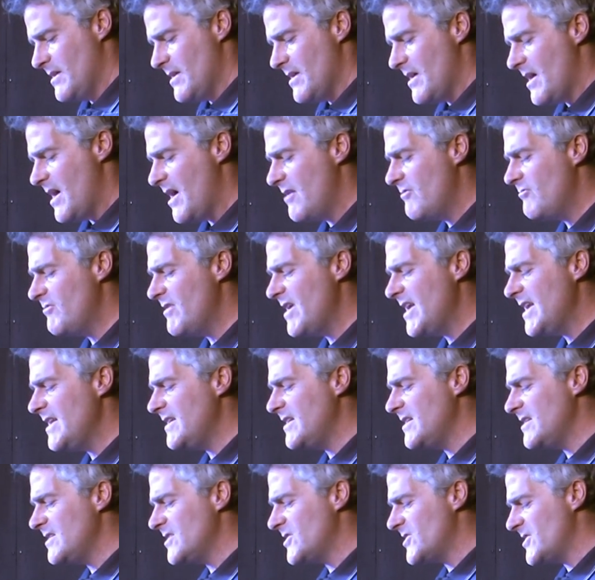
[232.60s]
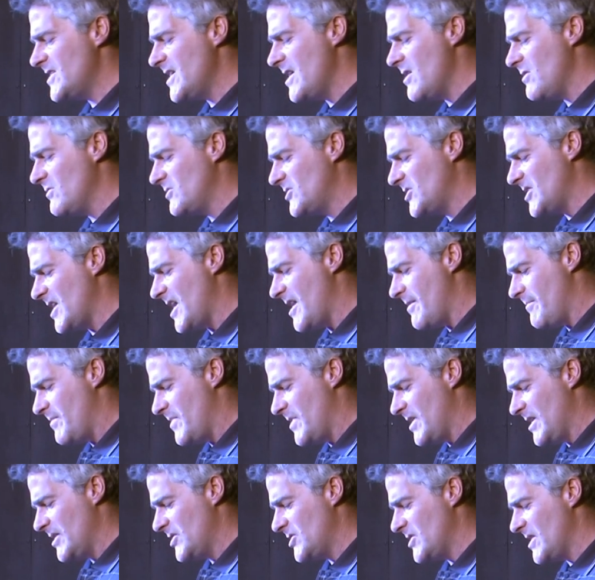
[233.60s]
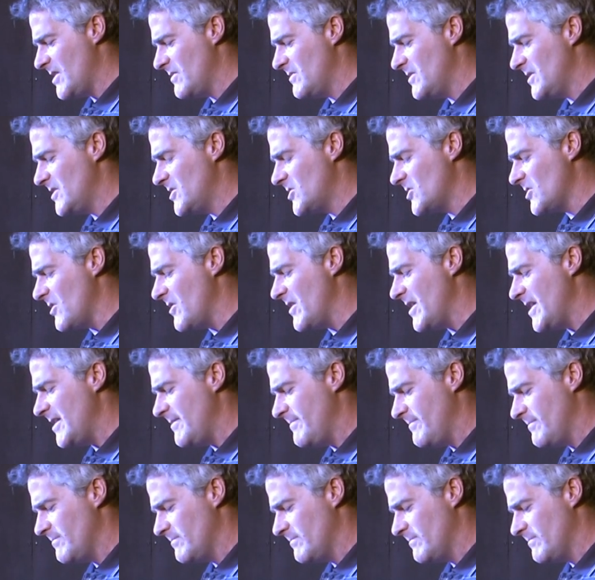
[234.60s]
"I really didn't see, old chap," I shouted. "Sorry."